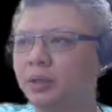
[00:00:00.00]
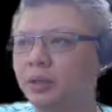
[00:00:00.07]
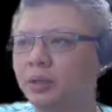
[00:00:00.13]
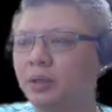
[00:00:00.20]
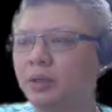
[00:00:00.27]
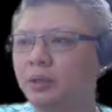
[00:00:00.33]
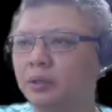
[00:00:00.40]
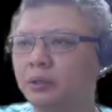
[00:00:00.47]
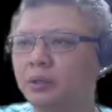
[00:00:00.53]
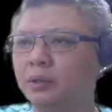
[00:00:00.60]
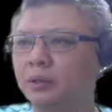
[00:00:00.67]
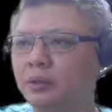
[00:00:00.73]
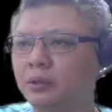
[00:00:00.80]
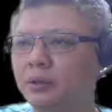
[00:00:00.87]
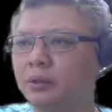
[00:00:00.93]
and
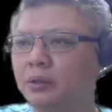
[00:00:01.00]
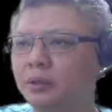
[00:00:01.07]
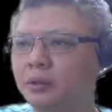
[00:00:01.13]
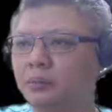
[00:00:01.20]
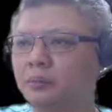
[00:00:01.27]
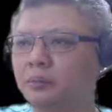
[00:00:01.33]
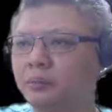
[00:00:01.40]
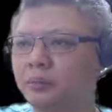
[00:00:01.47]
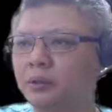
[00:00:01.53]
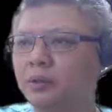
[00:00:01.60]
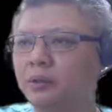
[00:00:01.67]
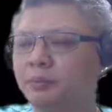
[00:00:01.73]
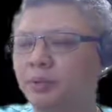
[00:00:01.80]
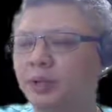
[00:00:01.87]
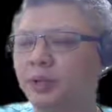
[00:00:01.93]

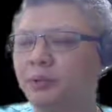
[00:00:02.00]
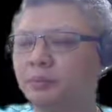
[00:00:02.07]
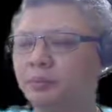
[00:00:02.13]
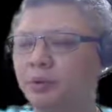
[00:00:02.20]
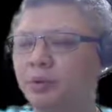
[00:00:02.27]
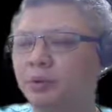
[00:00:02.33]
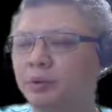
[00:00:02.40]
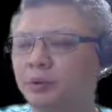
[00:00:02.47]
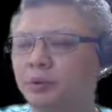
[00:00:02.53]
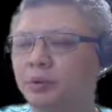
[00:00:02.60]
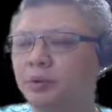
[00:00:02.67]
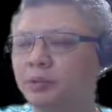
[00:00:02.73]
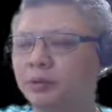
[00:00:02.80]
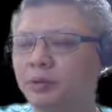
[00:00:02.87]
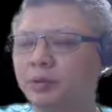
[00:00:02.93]
the black
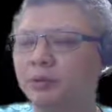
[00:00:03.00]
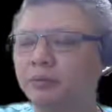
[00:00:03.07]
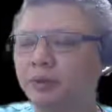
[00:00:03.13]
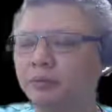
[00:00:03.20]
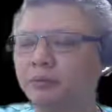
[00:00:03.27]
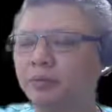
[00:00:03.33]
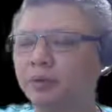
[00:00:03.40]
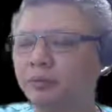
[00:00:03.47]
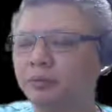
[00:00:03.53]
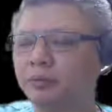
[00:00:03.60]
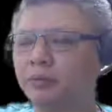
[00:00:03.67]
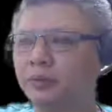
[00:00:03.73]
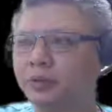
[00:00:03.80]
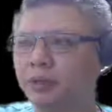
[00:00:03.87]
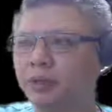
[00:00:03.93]
the red pawn will
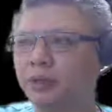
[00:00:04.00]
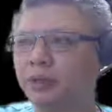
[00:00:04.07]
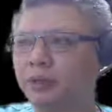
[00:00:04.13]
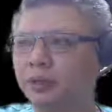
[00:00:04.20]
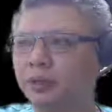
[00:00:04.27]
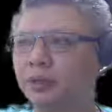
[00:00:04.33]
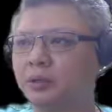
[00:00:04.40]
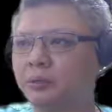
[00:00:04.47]
be taken